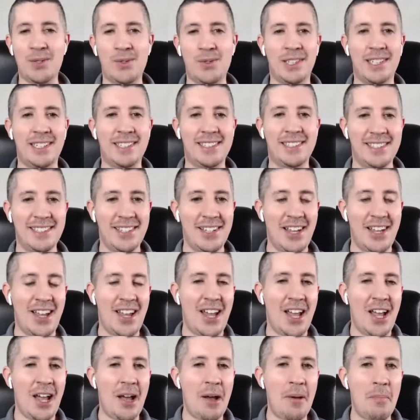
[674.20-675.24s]
release.
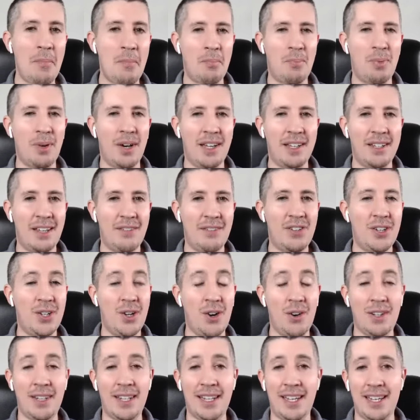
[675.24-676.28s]
But if you
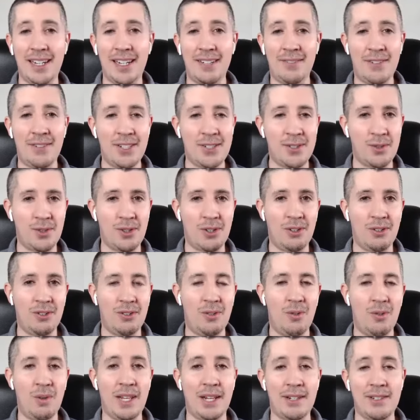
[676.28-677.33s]
go to the
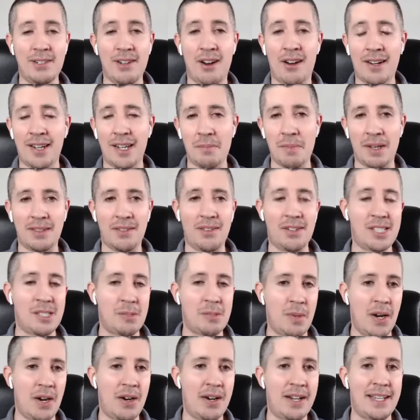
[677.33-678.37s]
individual where they're talking about their
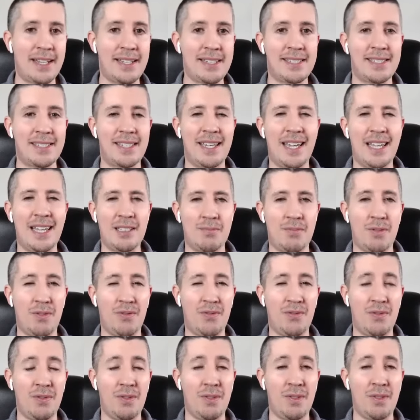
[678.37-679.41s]
experience, it's
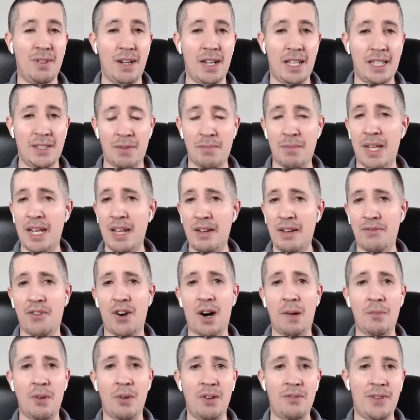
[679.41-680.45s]
for me far
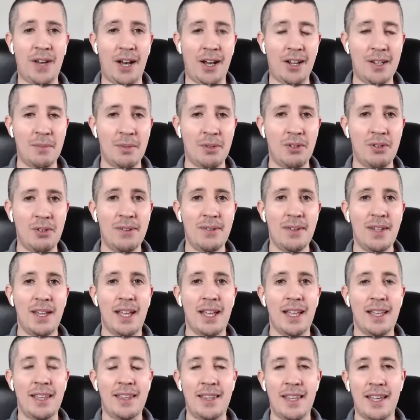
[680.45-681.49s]
more valuable
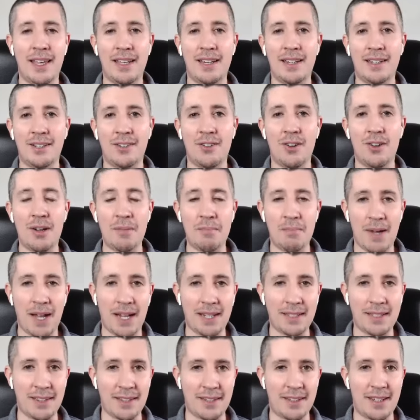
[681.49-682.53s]
than going back
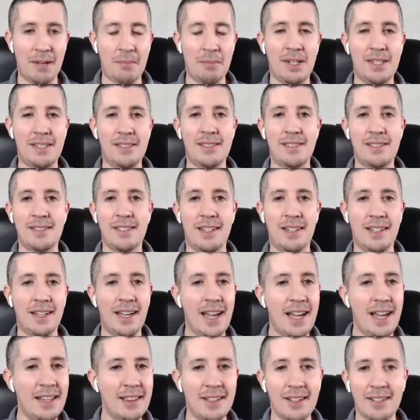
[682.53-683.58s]
to the companies and saying,
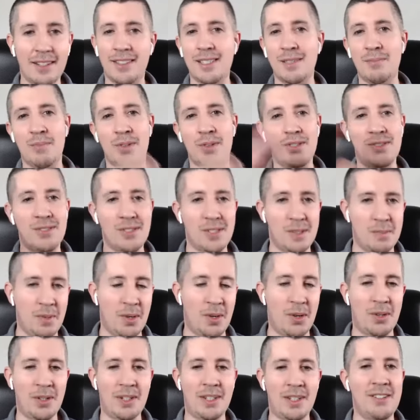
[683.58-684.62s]
hey, look, this person
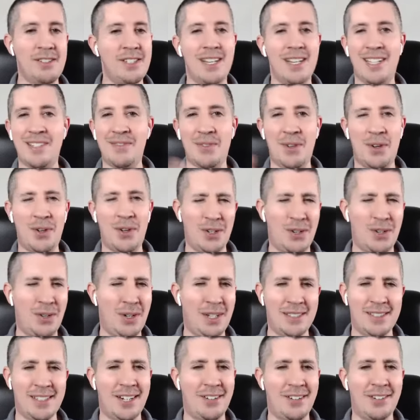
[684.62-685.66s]
spoke, here's a nice photo,
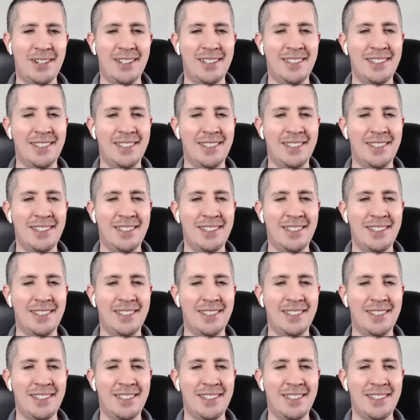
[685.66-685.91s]
etc.